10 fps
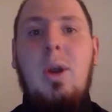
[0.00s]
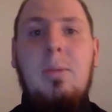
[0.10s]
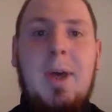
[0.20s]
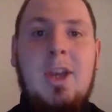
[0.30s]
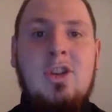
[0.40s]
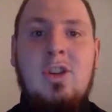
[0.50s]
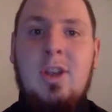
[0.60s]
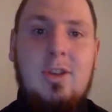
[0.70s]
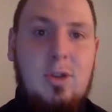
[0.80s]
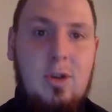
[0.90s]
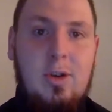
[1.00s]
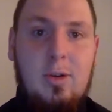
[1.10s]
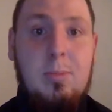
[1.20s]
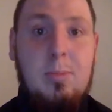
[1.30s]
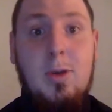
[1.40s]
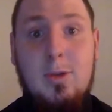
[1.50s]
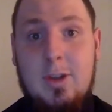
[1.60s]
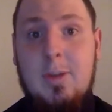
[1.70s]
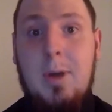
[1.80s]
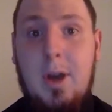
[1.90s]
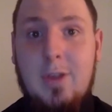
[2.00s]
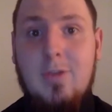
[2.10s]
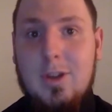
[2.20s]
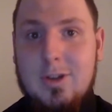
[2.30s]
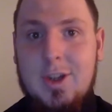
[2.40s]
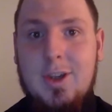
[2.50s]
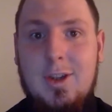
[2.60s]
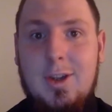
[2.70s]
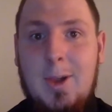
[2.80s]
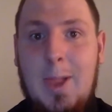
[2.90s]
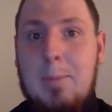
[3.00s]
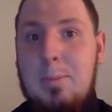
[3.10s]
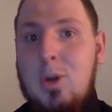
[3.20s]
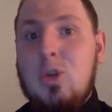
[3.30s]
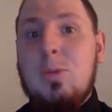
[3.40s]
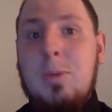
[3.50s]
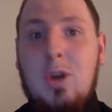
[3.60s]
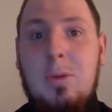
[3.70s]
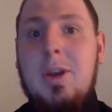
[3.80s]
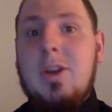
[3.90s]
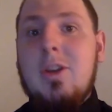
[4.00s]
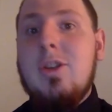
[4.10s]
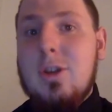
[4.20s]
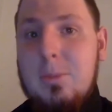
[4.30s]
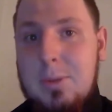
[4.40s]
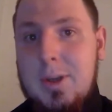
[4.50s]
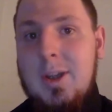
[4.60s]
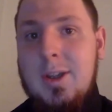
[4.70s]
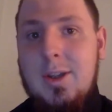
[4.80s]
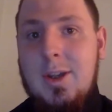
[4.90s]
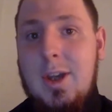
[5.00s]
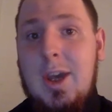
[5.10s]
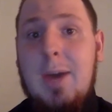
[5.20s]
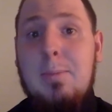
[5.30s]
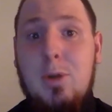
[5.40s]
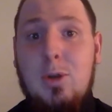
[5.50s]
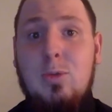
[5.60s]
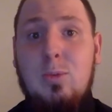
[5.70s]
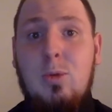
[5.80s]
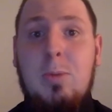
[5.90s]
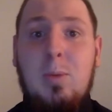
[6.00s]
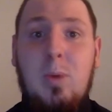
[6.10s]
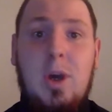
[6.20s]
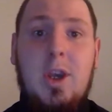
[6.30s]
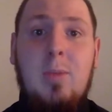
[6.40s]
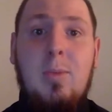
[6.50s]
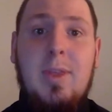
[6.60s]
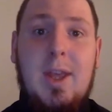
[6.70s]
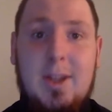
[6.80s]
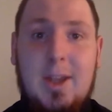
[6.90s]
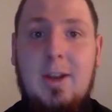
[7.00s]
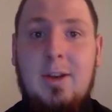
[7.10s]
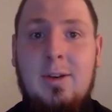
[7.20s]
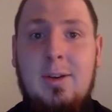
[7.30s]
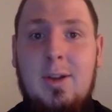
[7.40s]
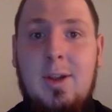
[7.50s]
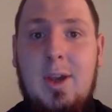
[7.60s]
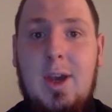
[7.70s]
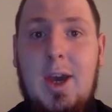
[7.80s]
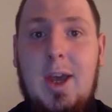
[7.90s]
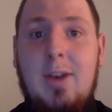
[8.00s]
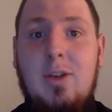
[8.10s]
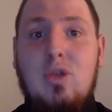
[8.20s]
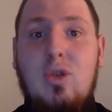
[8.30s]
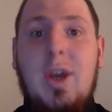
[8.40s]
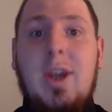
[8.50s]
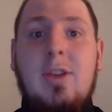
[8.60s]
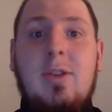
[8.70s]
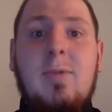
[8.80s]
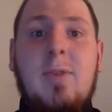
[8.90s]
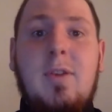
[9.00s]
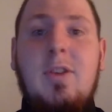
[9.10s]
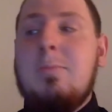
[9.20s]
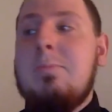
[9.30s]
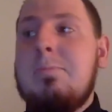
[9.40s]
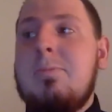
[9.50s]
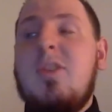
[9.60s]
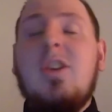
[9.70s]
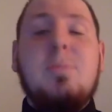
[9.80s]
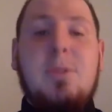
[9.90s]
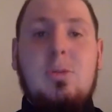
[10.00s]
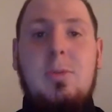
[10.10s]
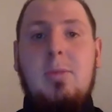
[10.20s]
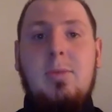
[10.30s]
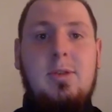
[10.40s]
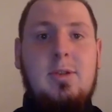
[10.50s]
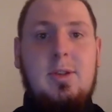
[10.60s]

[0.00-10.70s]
match, he's done. Moose is a part of the roster. Moose will be coming into the company, and Moose will be working with our talent and creating some very, very special moments